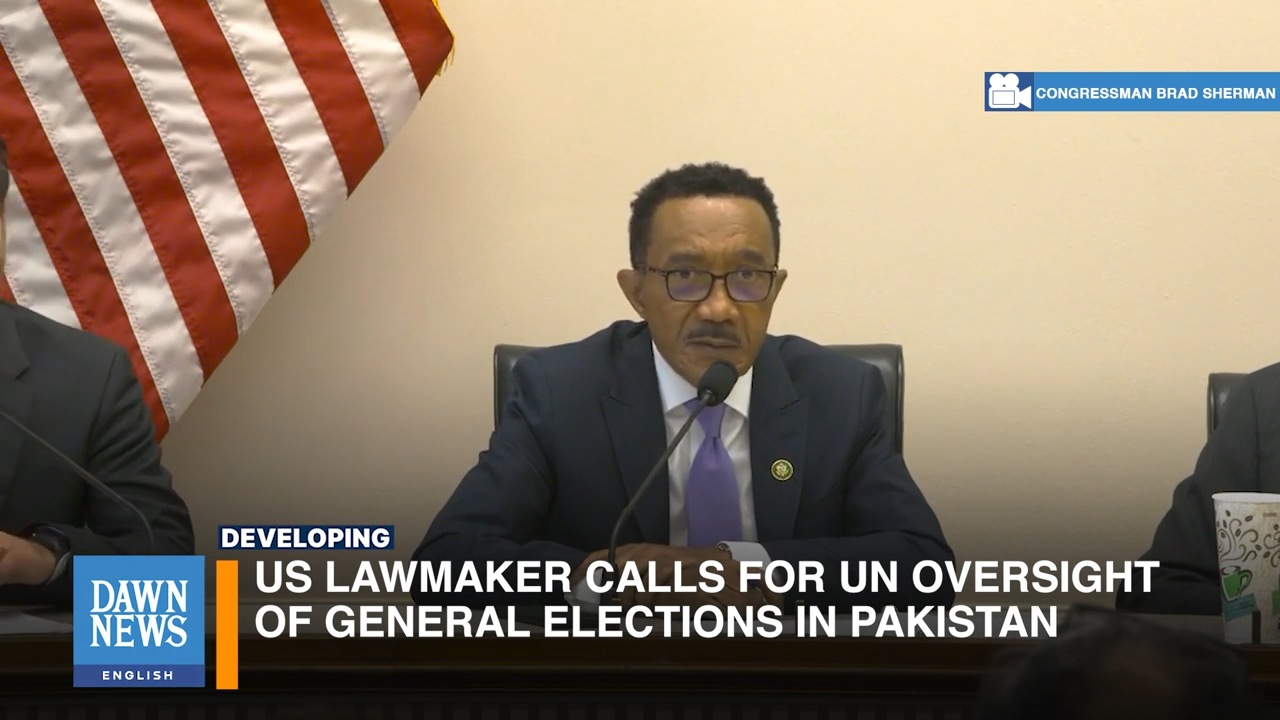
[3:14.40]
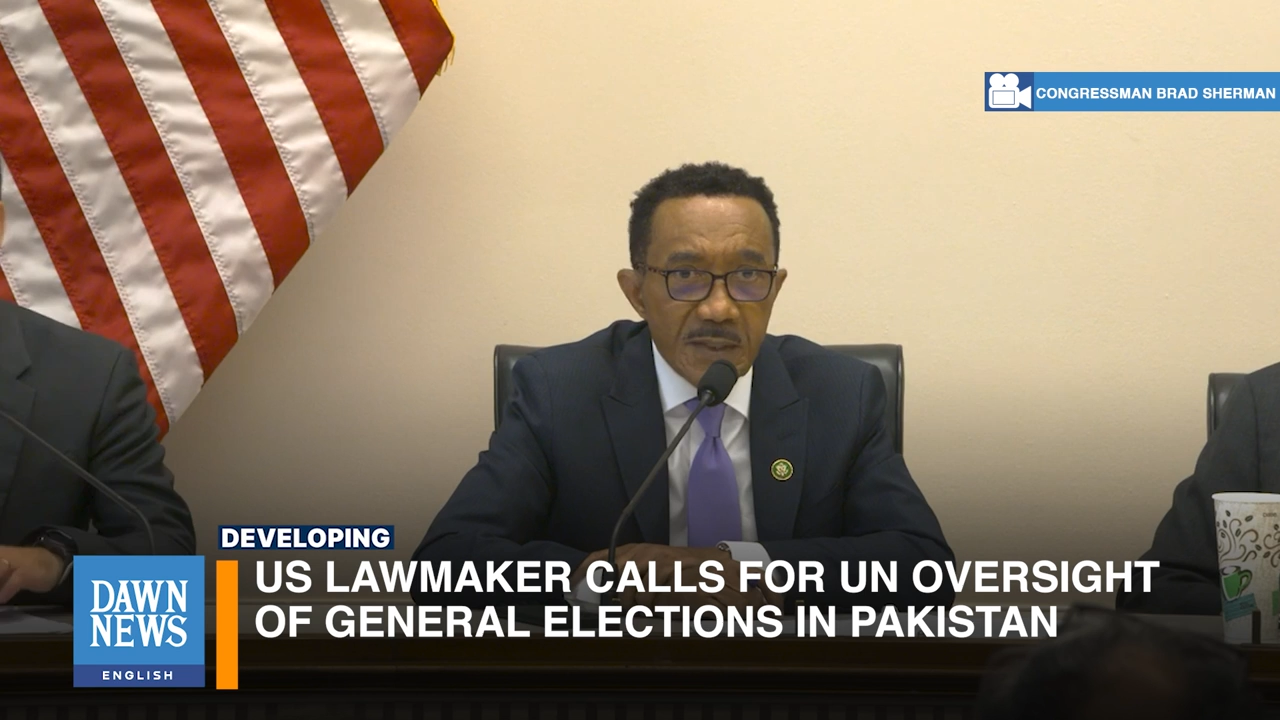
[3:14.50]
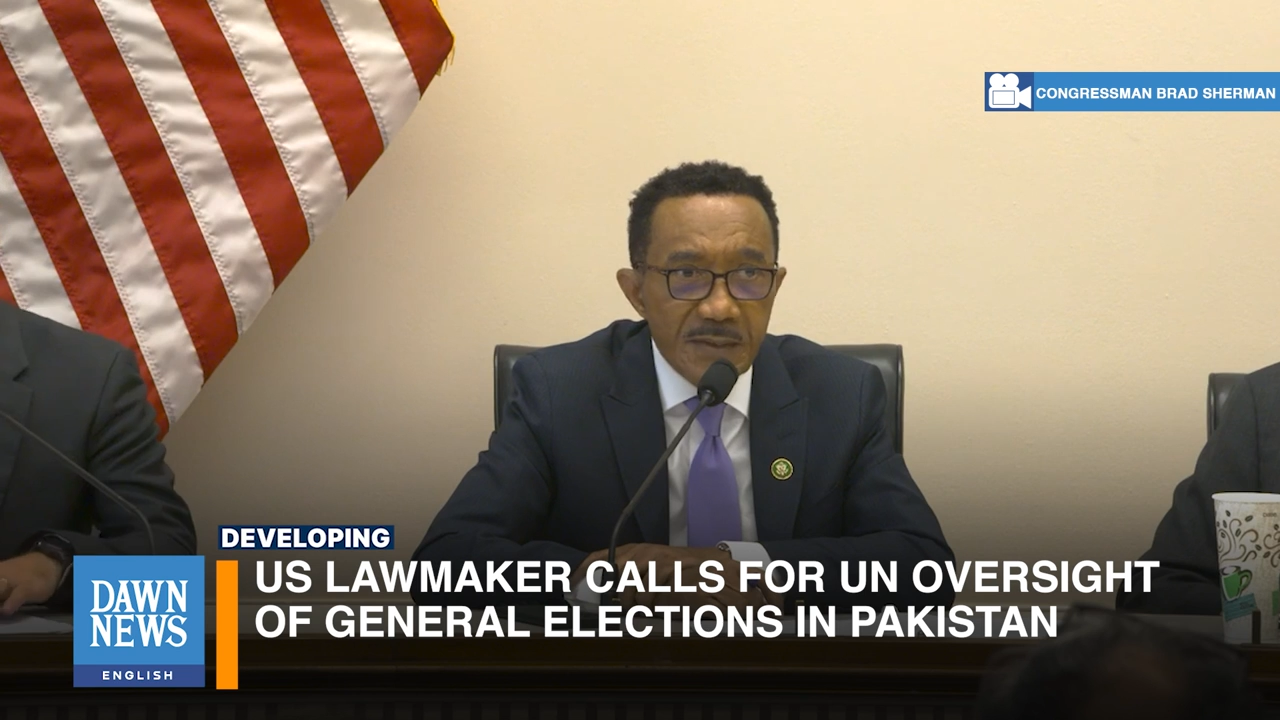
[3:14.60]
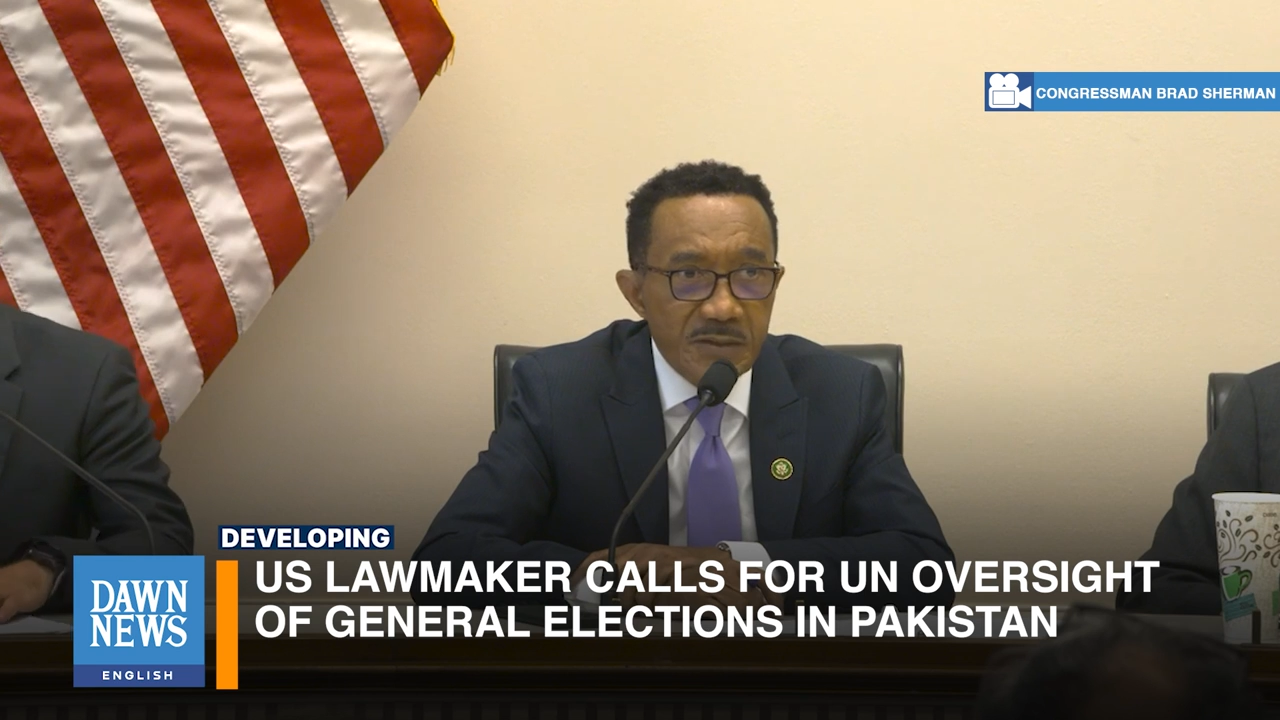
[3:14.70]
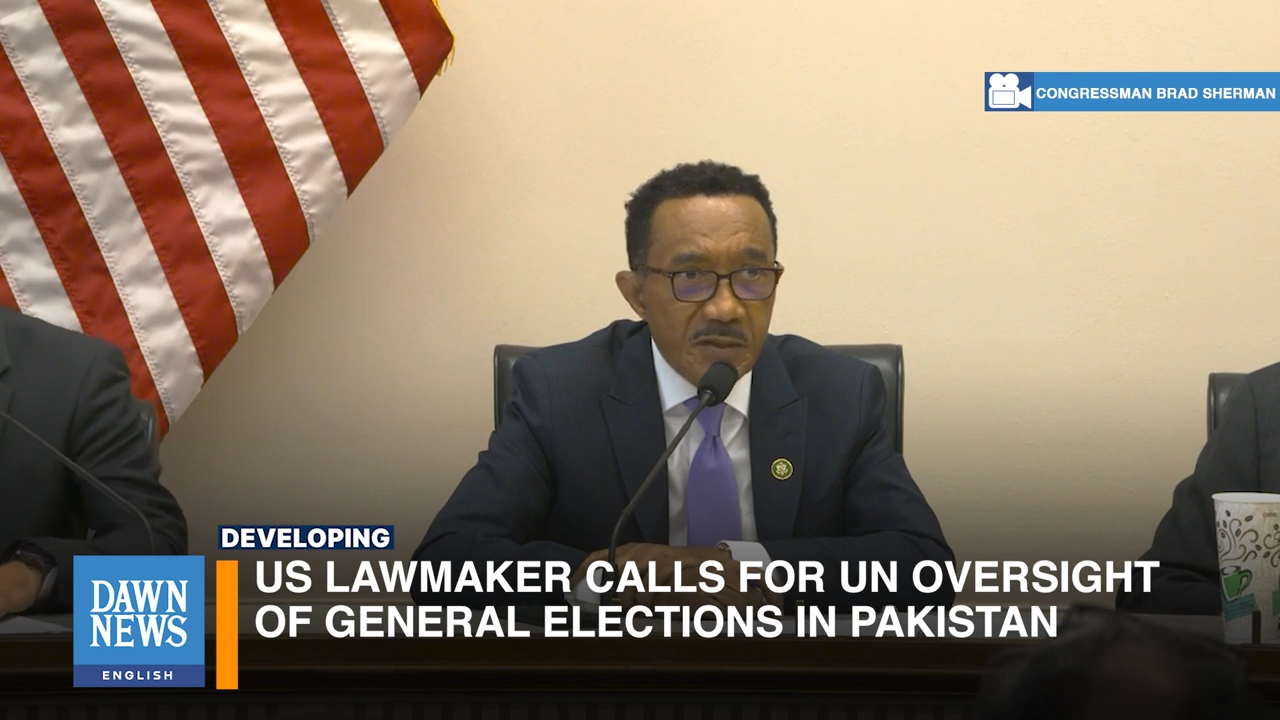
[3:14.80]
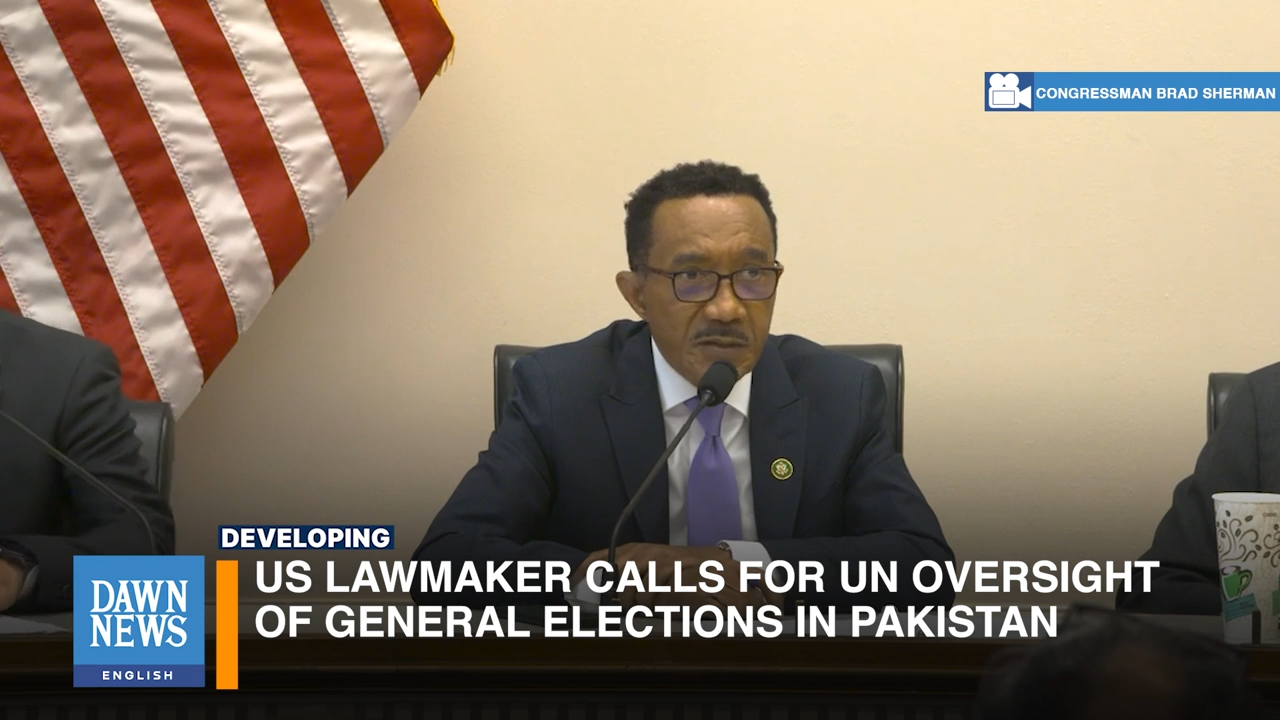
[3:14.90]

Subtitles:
that has